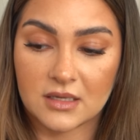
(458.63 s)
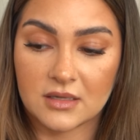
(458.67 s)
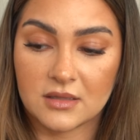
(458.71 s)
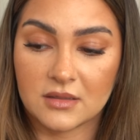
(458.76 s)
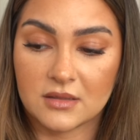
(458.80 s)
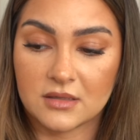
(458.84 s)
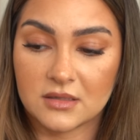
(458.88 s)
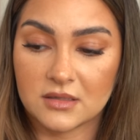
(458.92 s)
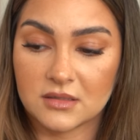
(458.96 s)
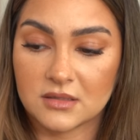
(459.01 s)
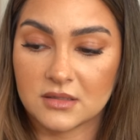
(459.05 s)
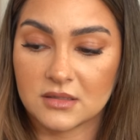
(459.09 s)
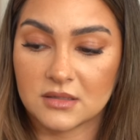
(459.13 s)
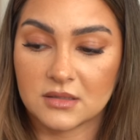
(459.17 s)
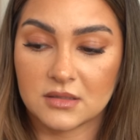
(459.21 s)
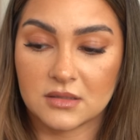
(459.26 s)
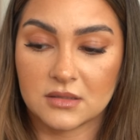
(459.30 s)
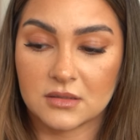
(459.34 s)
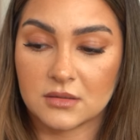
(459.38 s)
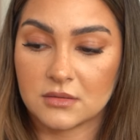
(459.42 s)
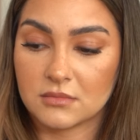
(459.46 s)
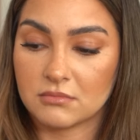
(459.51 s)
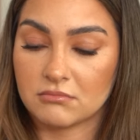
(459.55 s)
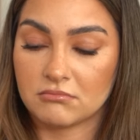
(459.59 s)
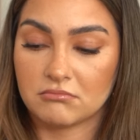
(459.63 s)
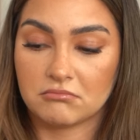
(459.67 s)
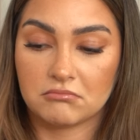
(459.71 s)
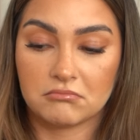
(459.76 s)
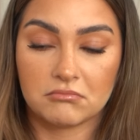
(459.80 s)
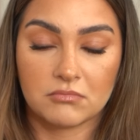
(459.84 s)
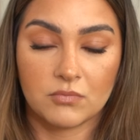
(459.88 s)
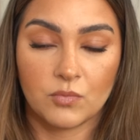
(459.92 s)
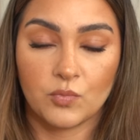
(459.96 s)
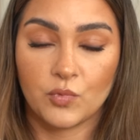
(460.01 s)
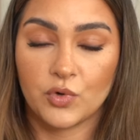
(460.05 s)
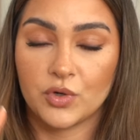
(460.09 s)
This
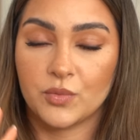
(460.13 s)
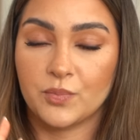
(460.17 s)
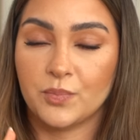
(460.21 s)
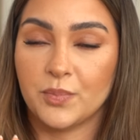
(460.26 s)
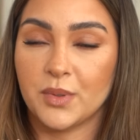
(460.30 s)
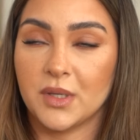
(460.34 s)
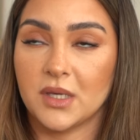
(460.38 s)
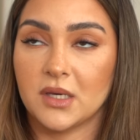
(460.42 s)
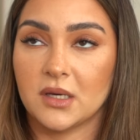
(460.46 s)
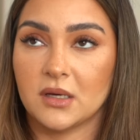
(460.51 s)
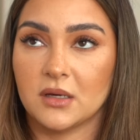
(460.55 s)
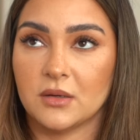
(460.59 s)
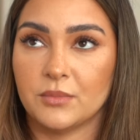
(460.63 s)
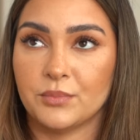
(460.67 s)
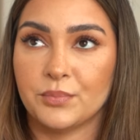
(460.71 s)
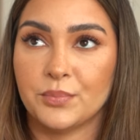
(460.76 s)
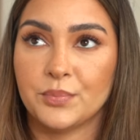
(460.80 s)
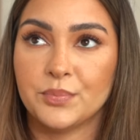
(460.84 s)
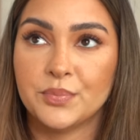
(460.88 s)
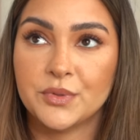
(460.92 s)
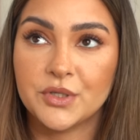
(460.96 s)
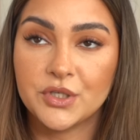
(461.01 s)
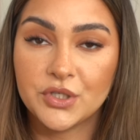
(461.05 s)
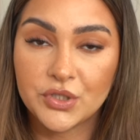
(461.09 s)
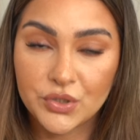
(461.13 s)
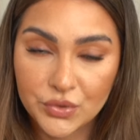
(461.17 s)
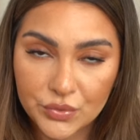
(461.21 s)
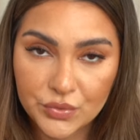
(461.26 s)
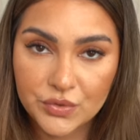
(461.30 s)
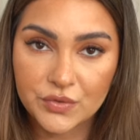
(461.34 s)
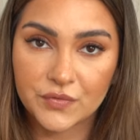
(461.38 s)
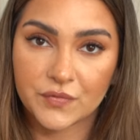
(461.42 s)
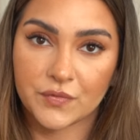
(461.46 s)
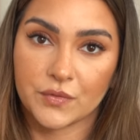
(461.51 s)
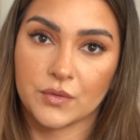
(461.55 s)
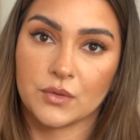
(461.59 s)
would be
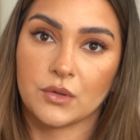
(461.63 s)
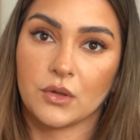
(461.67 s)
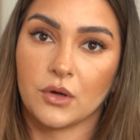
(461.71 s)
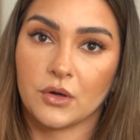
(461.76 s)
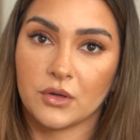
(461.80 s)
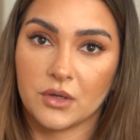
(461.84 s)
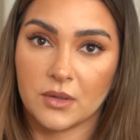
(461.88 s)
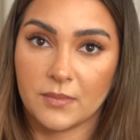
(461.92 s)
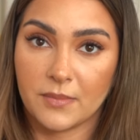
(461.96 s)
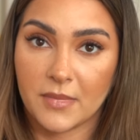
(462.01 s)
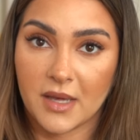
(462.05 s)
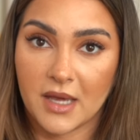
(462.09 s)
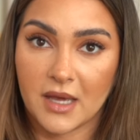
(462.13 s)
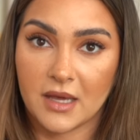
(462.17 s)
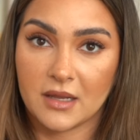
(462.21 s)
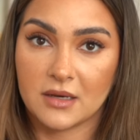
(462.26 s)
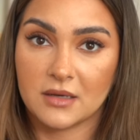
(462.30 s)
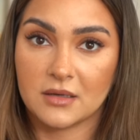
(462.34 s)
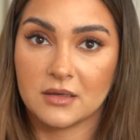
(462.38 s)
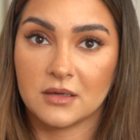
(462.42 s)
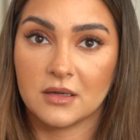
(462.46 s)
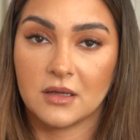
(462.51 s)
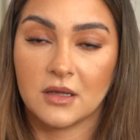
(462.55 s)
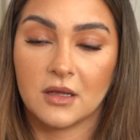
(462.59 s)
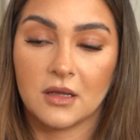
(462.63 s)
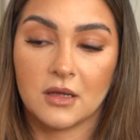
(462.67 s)
beautiful on a man